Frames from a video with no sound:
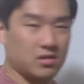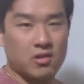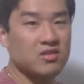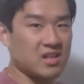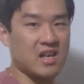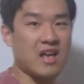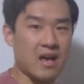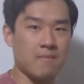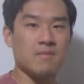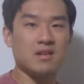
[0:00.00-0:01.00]
saying
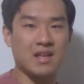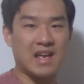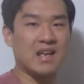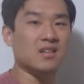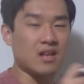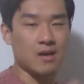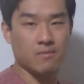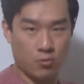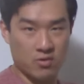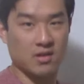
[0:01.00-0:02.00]
M and N and
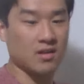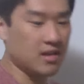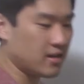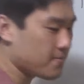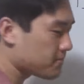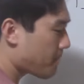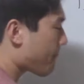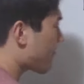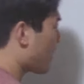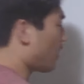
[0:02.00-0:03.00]
M quickly.
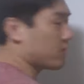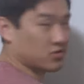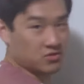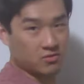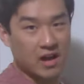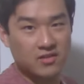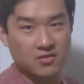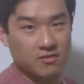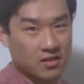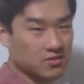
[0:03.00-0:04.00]
Obviously you guys
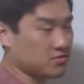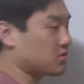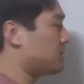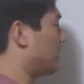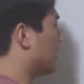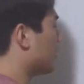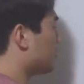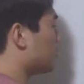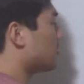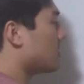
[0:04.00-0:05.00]
know like it's used to be
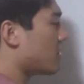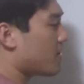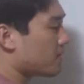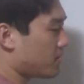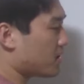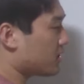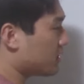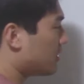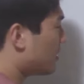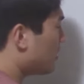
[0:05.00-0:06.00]
English,
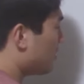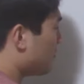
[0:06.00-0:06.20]
but it